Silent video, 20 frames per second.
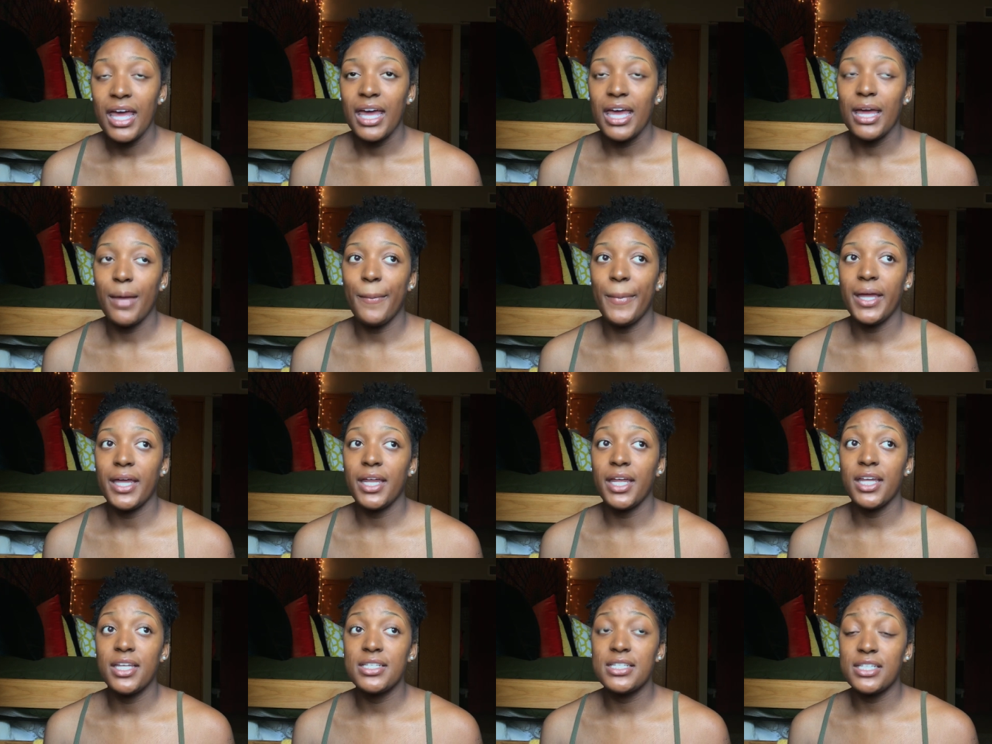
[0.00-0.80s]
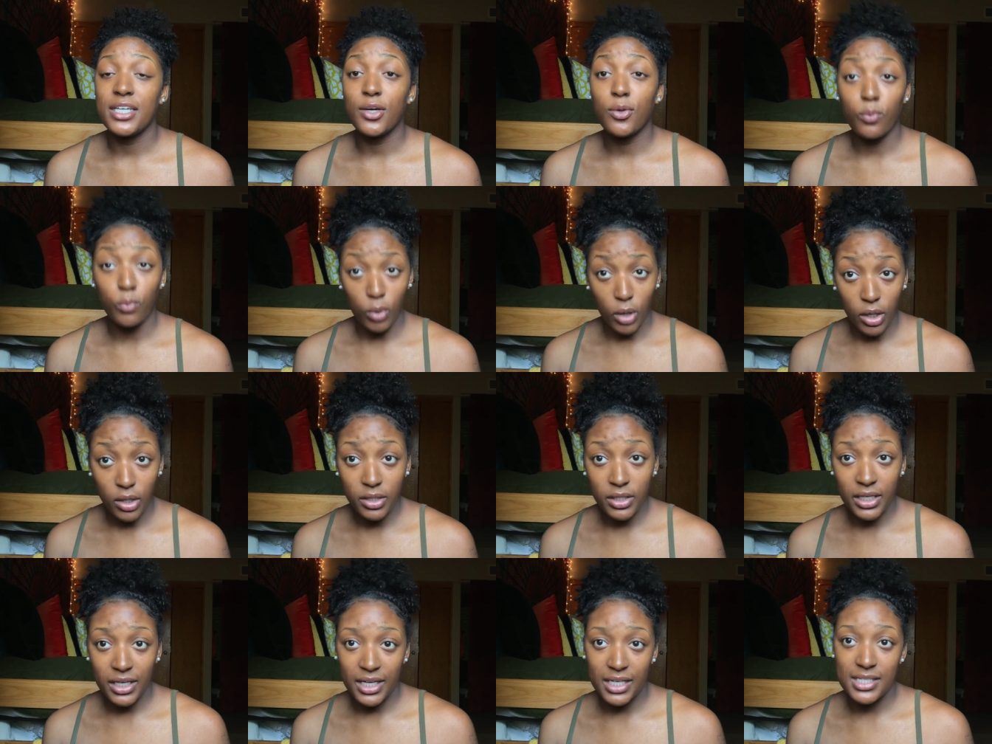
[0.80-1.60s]
I mean, it did
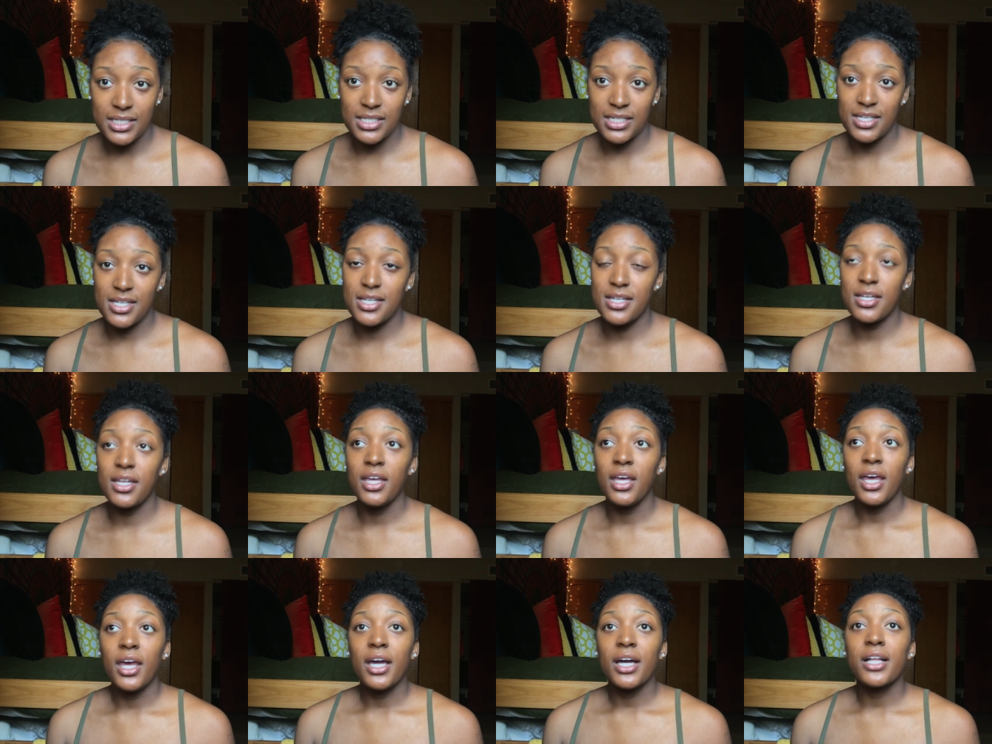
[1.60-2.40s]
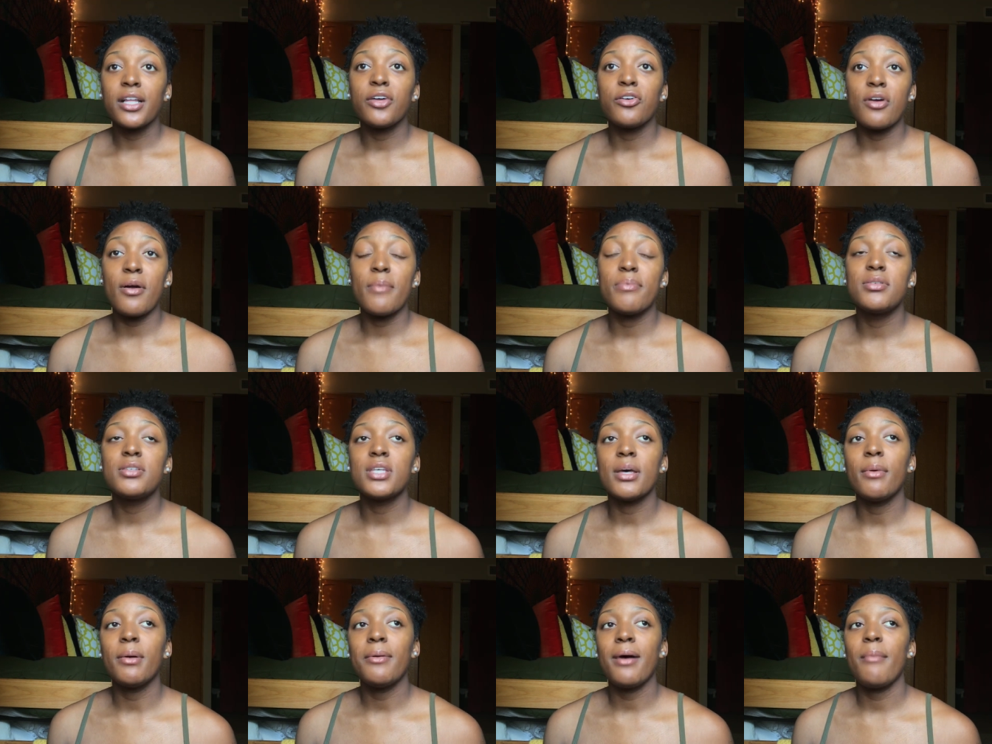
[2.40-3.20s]
work. It did clear up
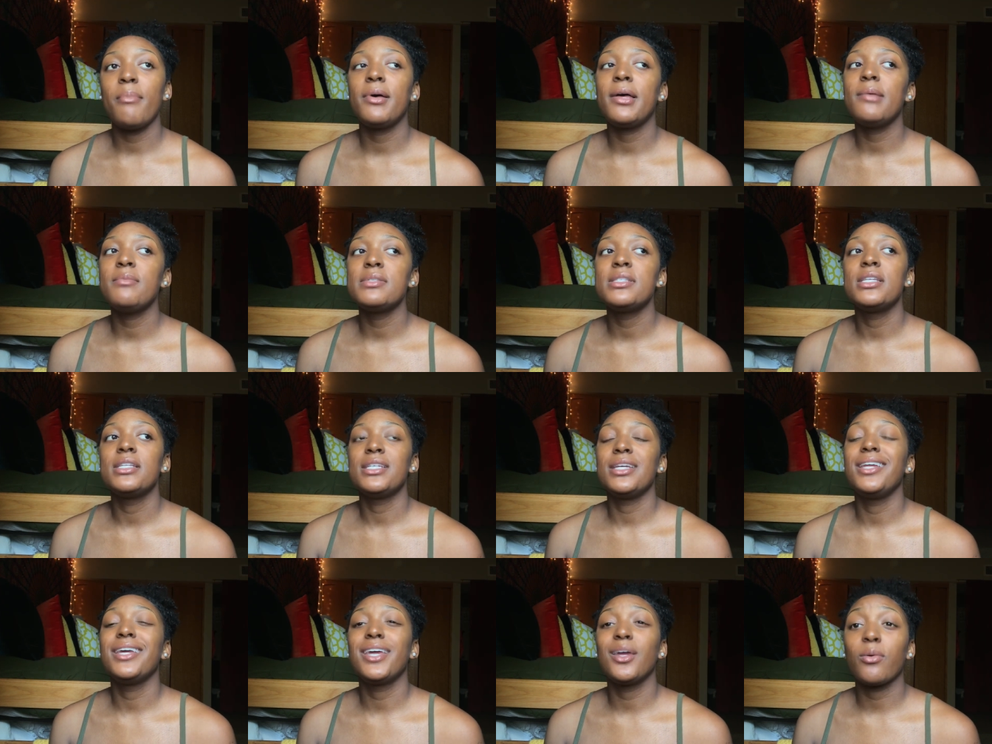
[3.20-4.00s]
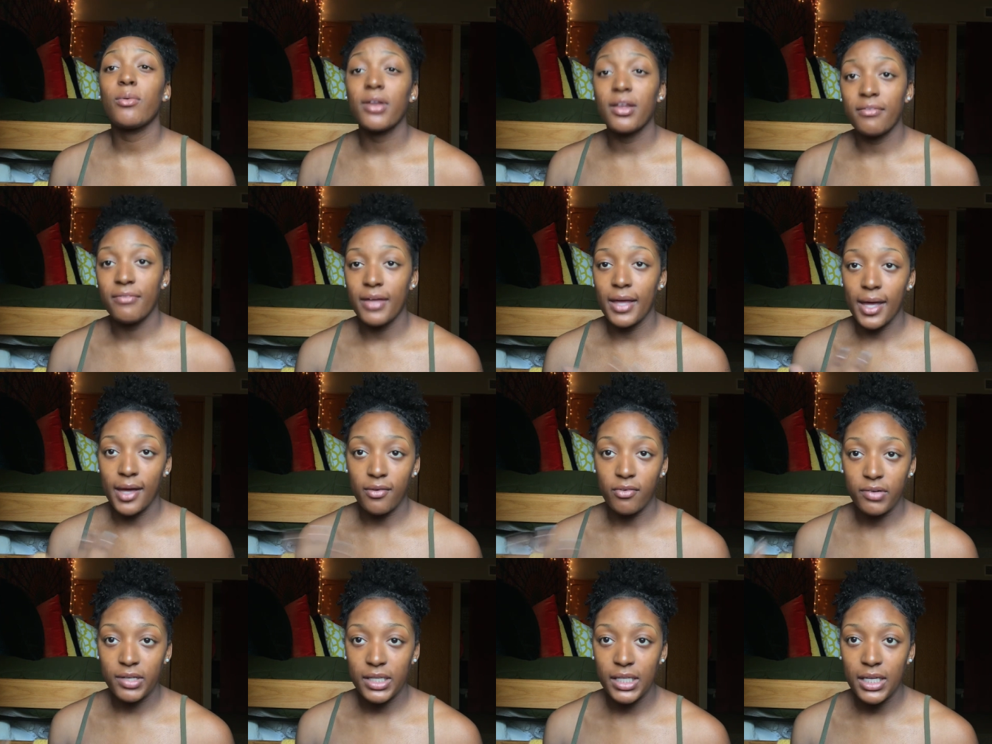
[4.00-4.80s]
some of my bumps. Did it get rid of
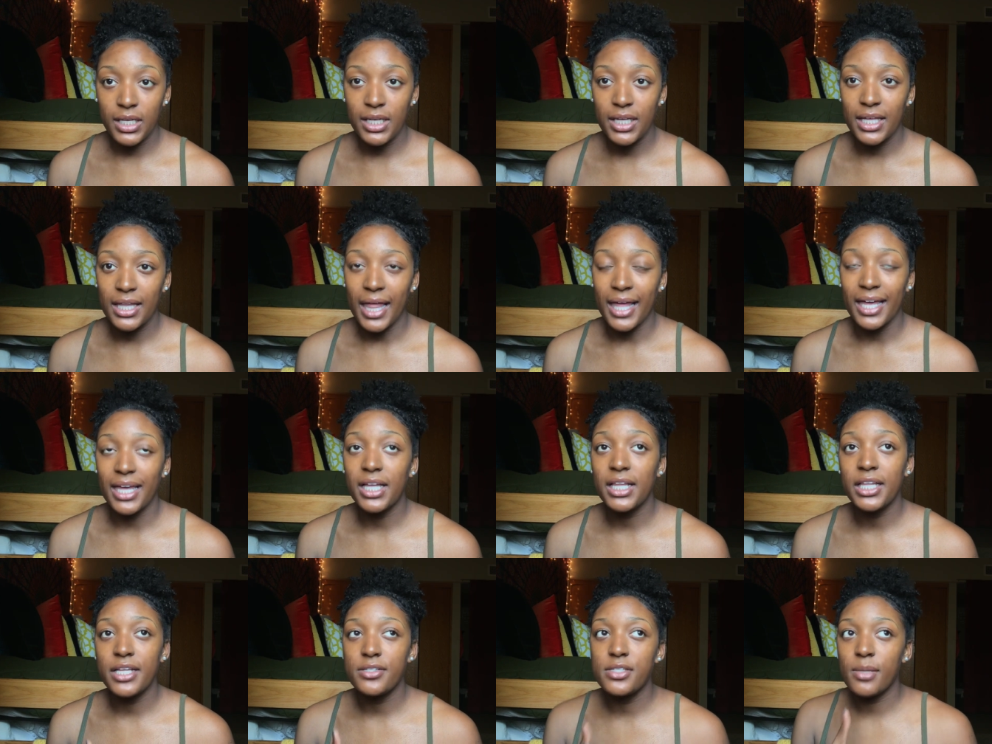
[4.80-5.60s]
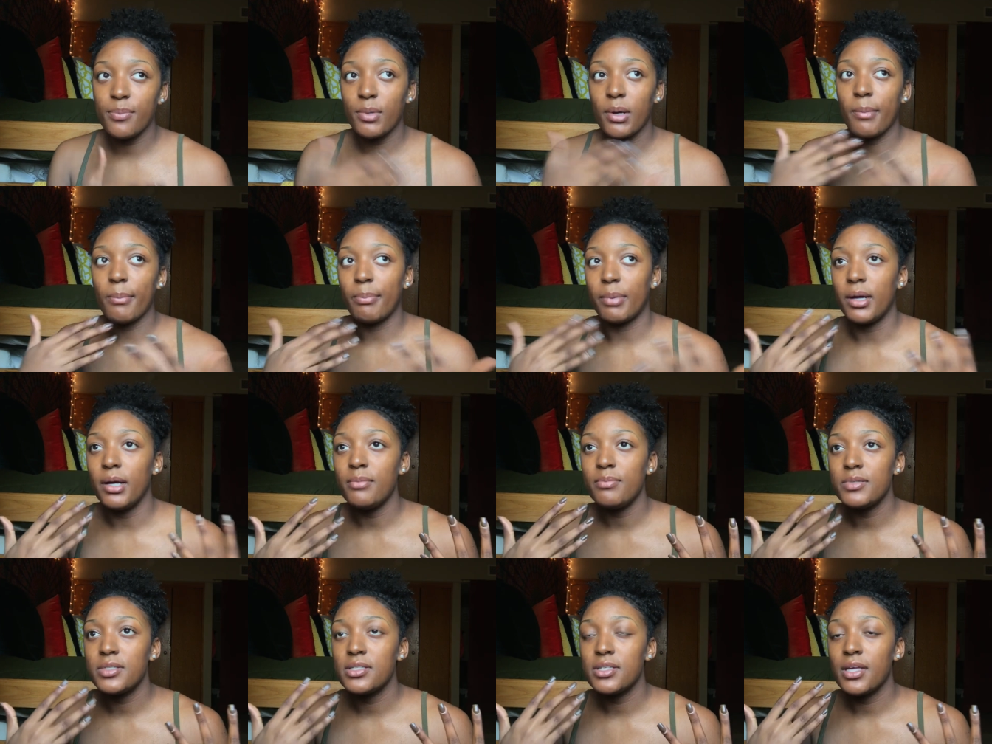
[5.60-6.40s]
everything? Like, it clears up your
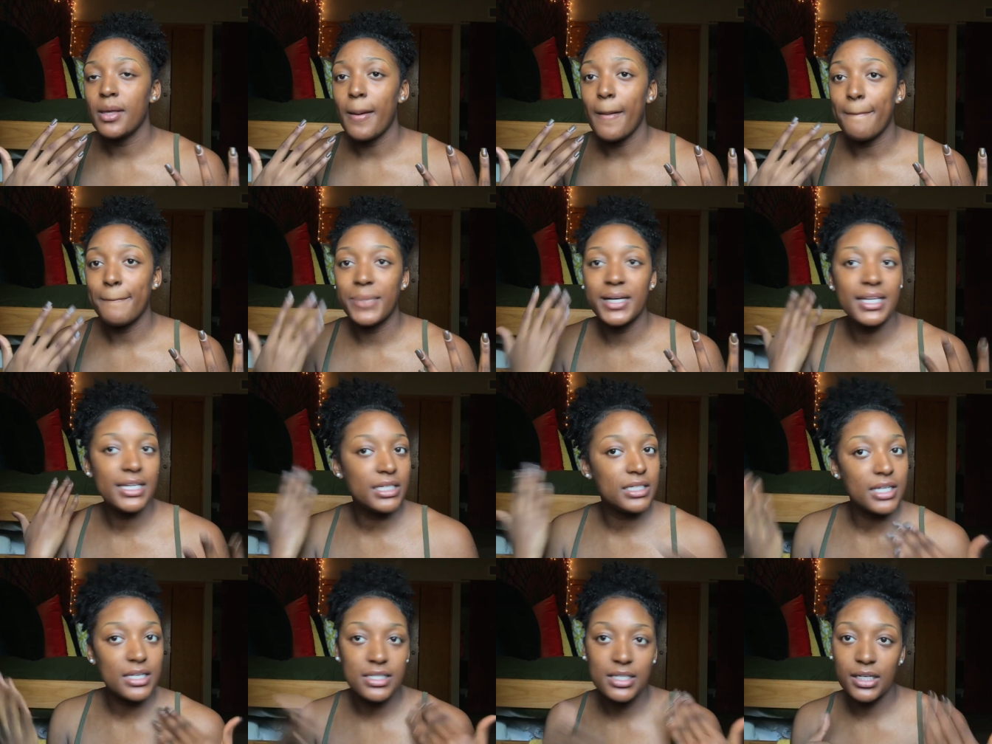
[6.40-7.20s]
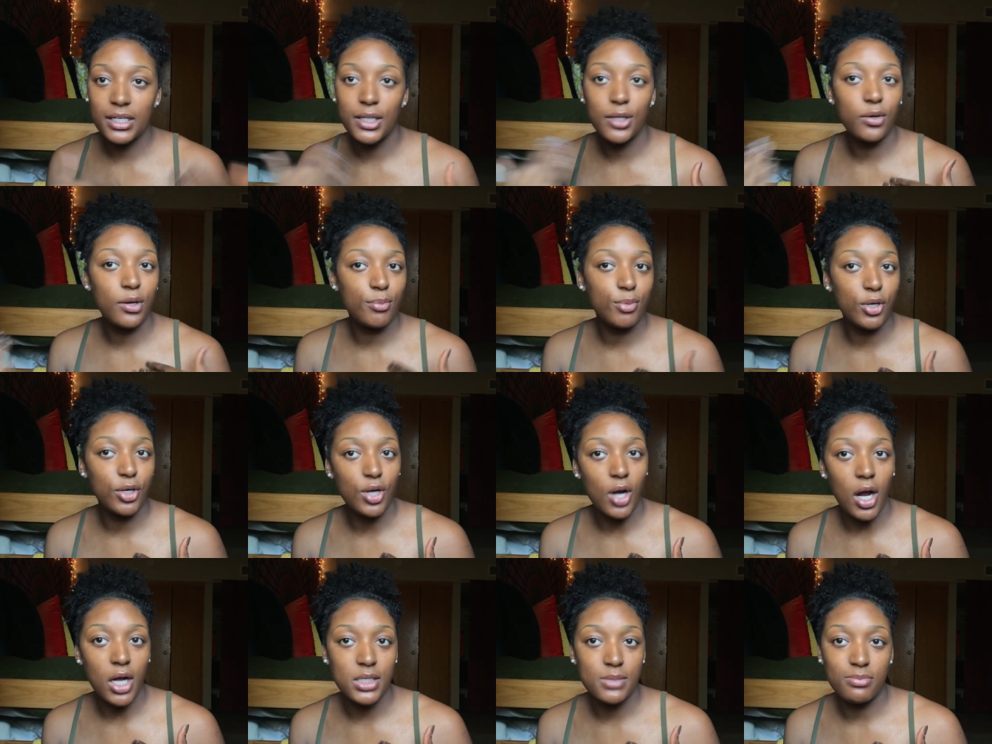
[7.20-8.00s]
bumps, but it doesn't clear up your
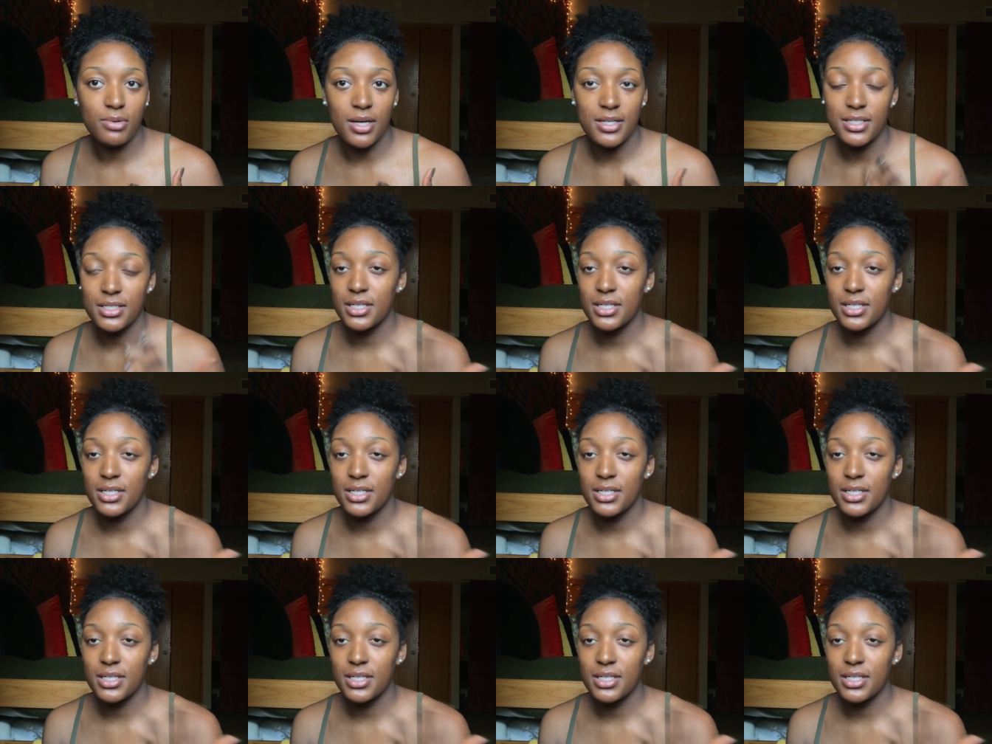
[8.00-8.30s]
dark spots.